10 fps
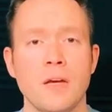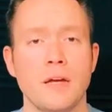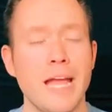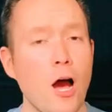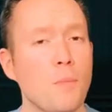
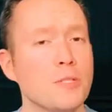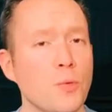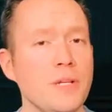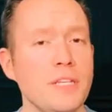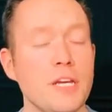Now,
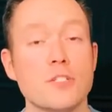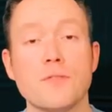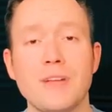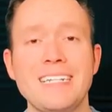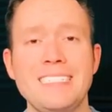between the years of
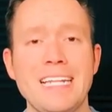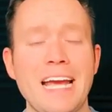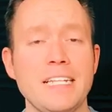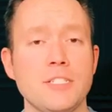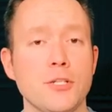nineteen
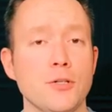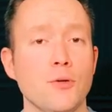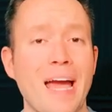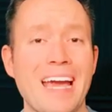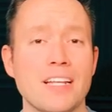
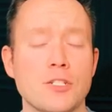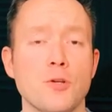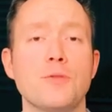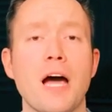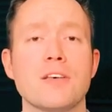eighty-two and two
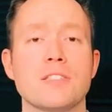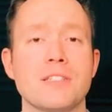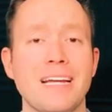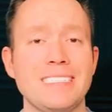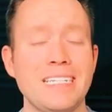thousand
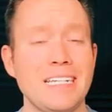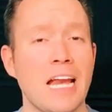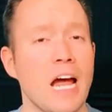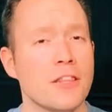nineteen,